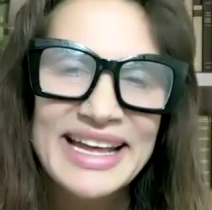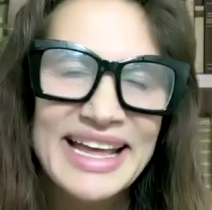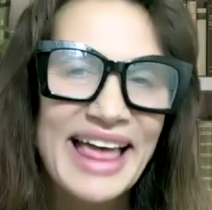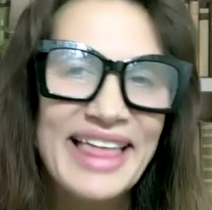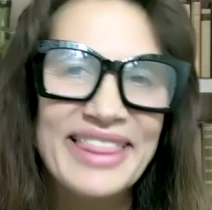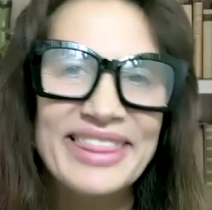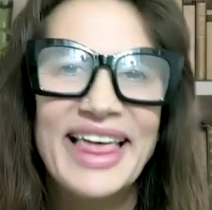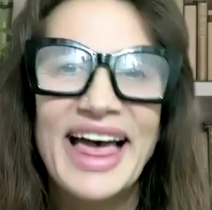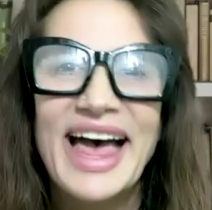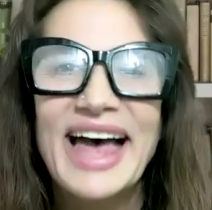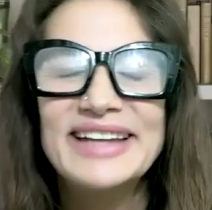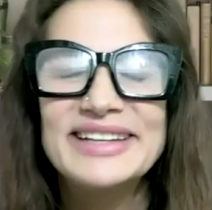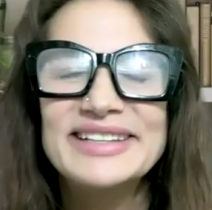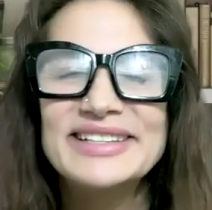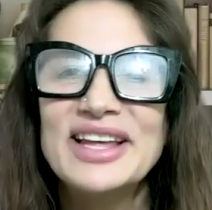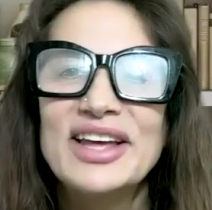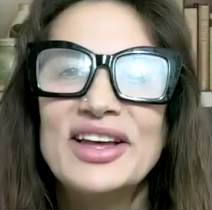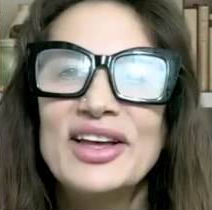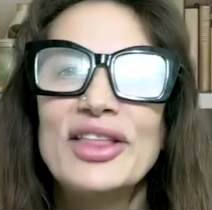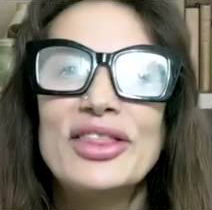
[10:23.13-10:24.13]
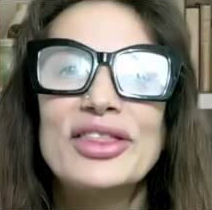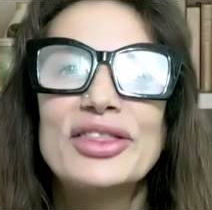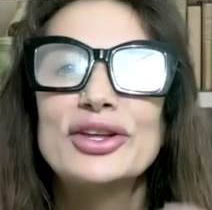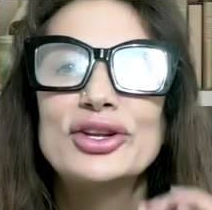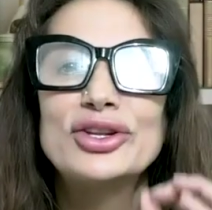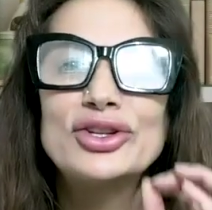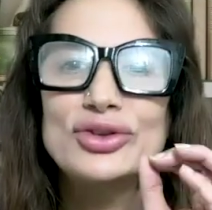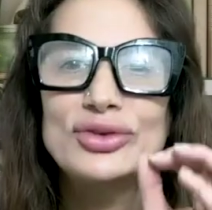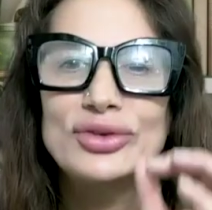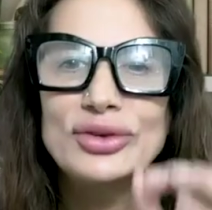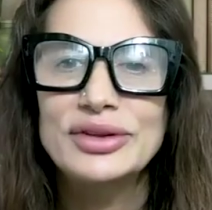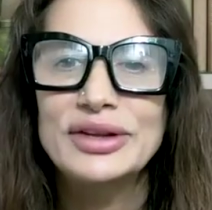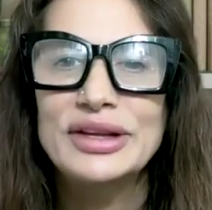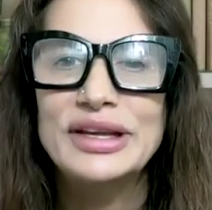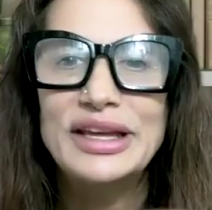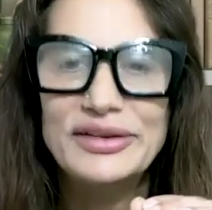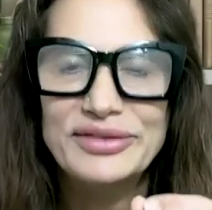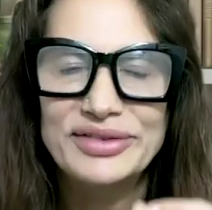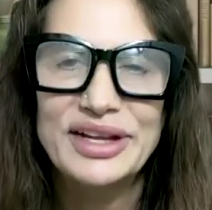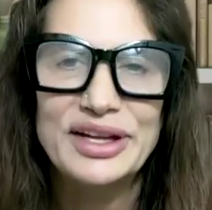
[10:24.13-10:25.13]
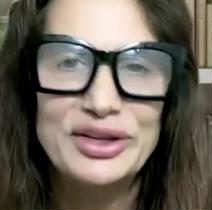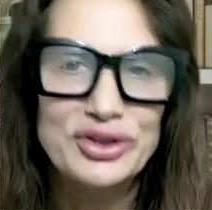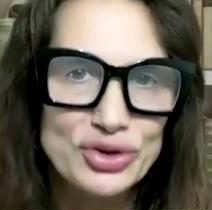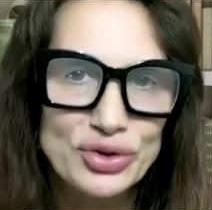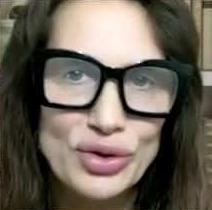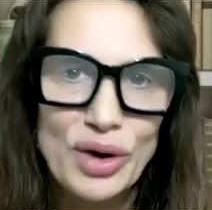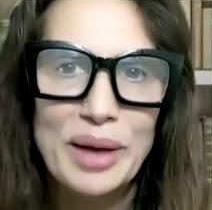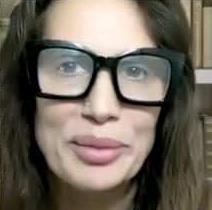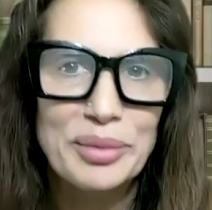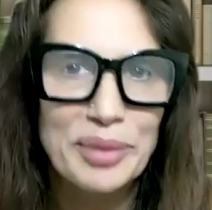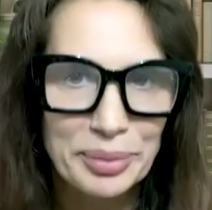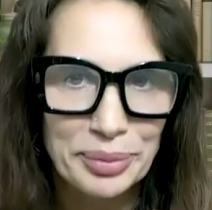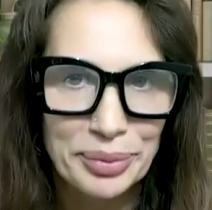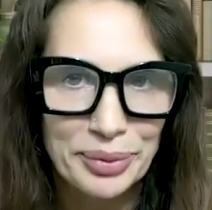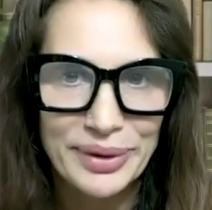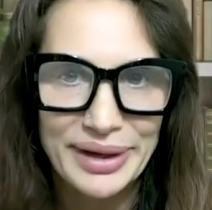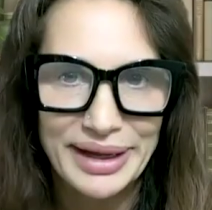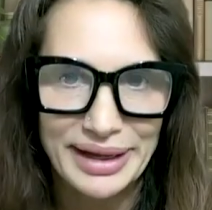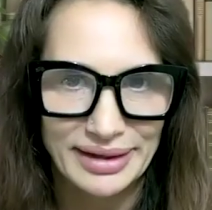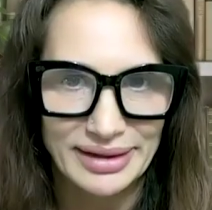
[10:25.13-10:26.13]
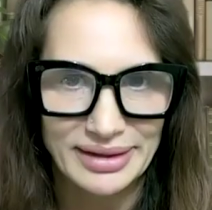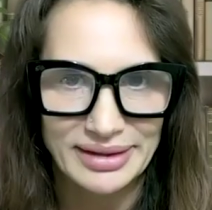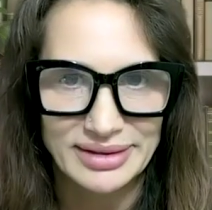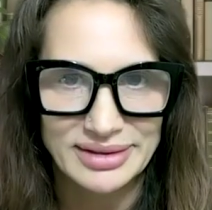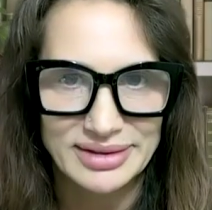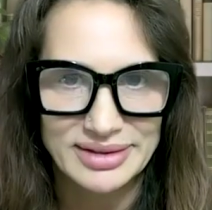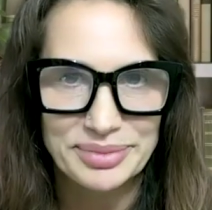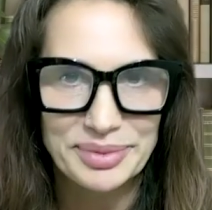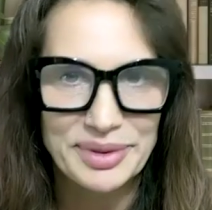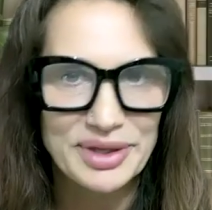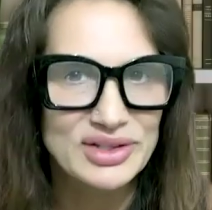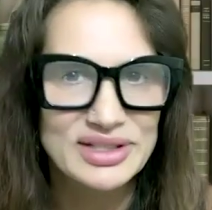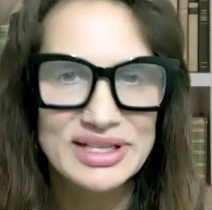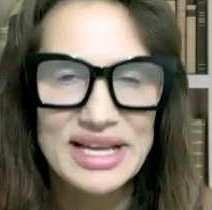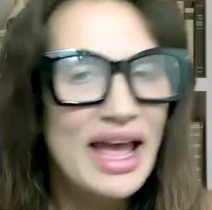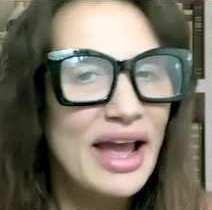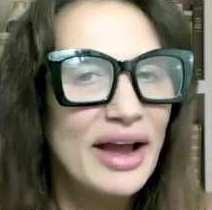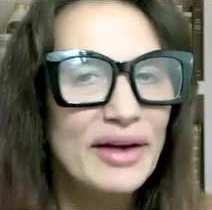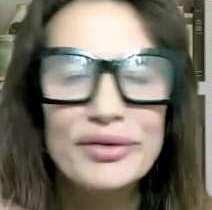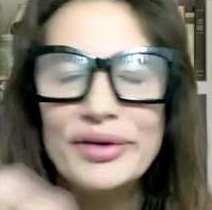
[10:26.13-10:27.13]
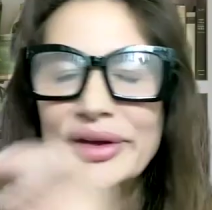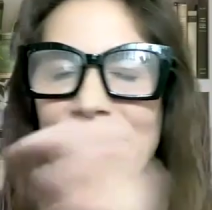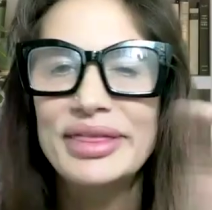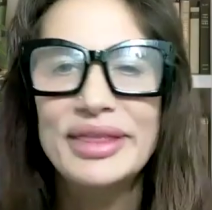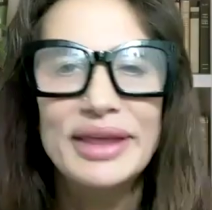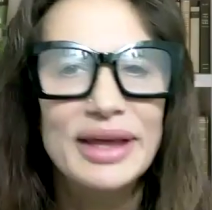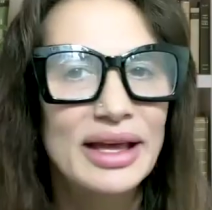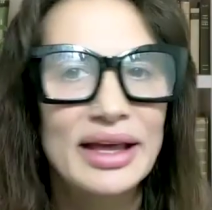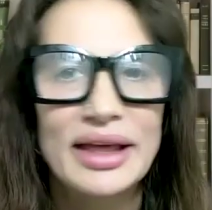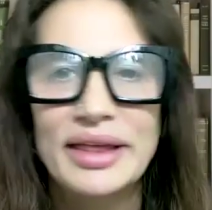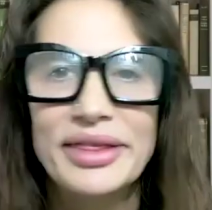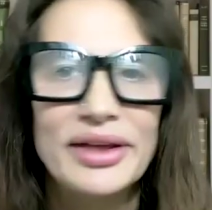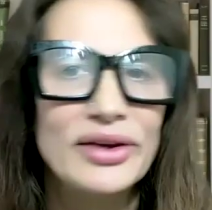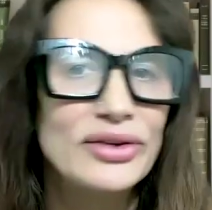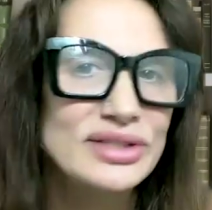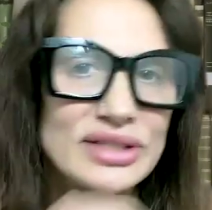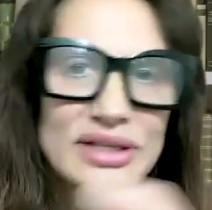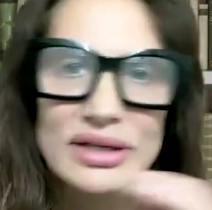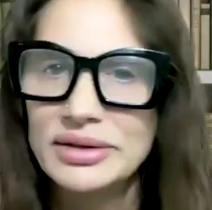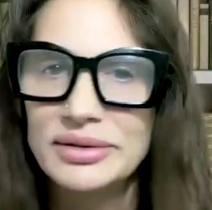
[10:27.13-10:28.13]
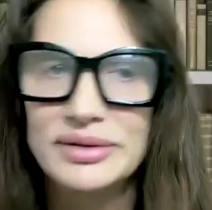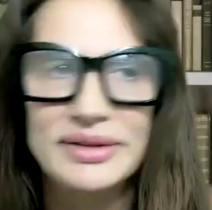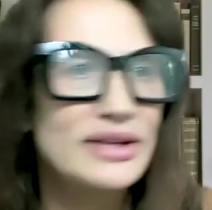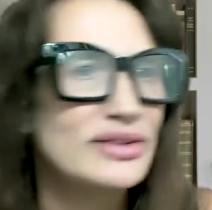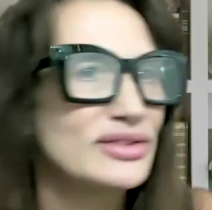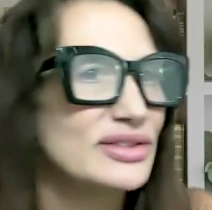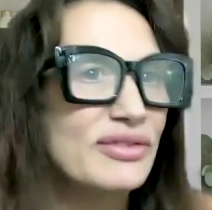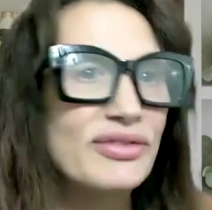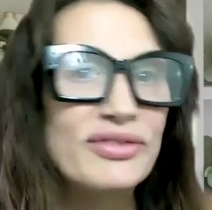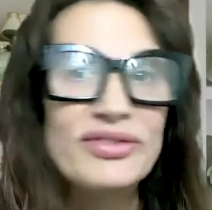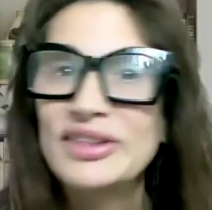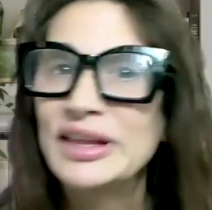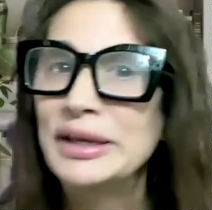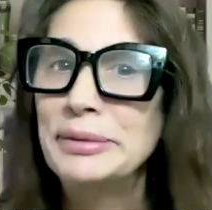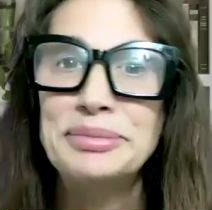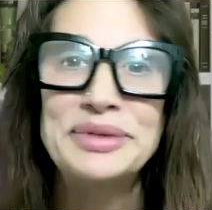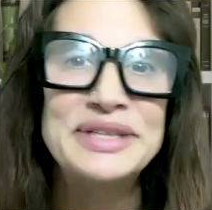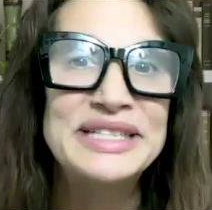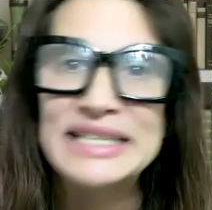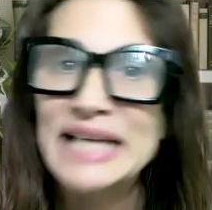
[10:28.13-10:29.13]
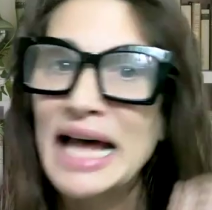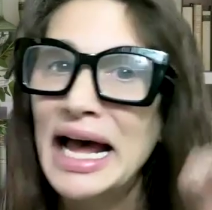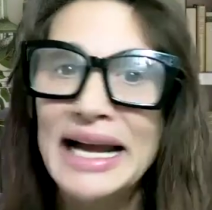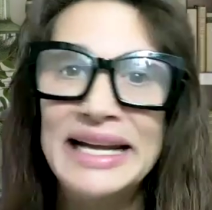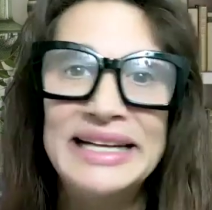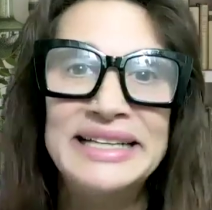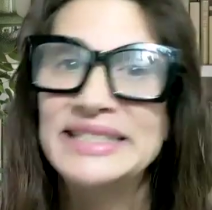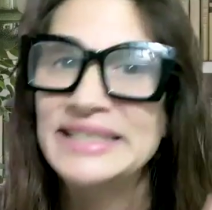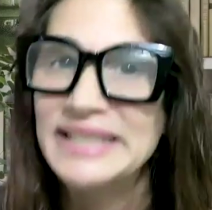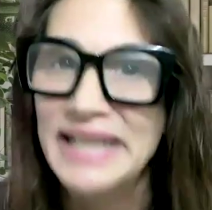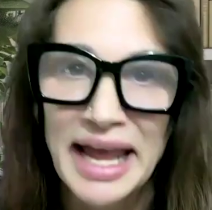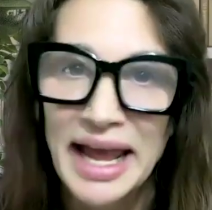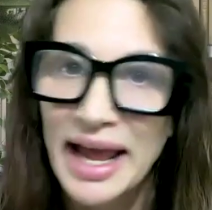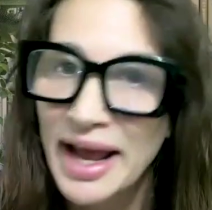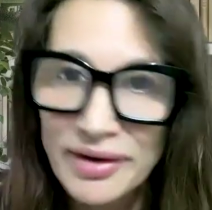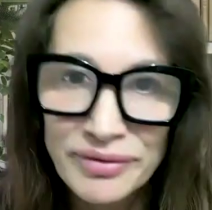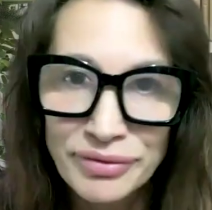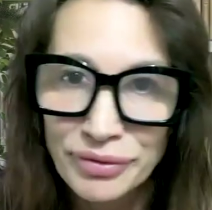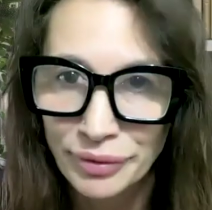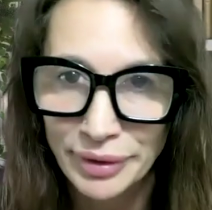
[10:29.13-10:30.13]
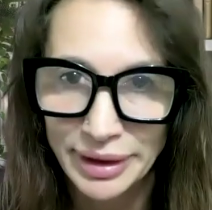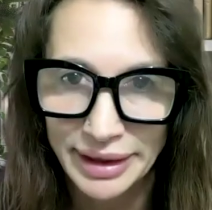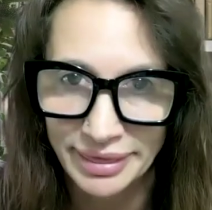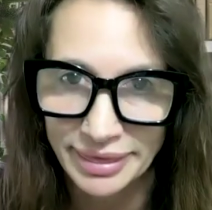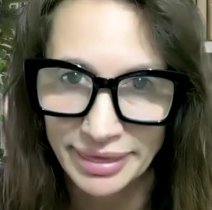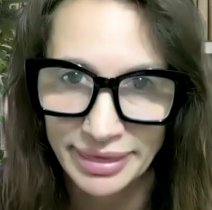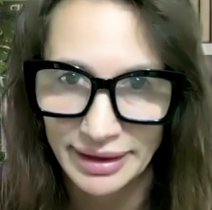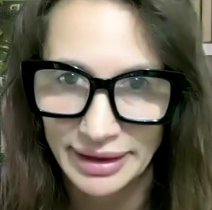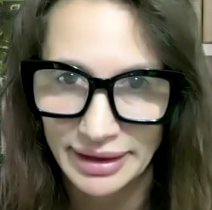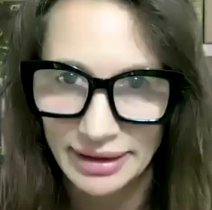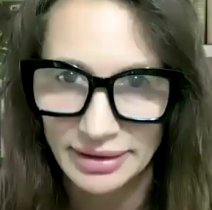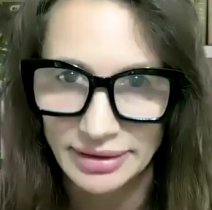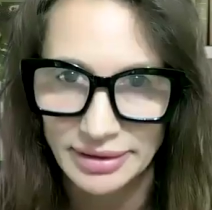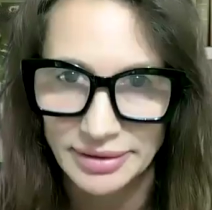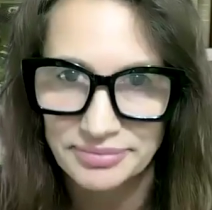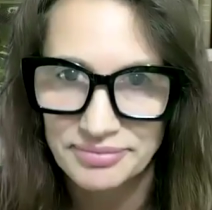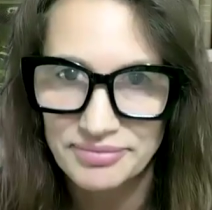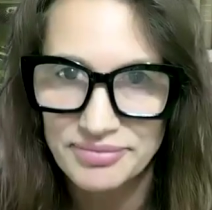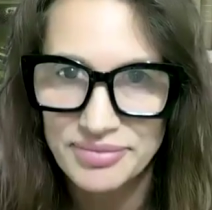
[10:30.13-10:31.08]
and that's the gifts that trauma brings, because everything, there's a flip side to everything.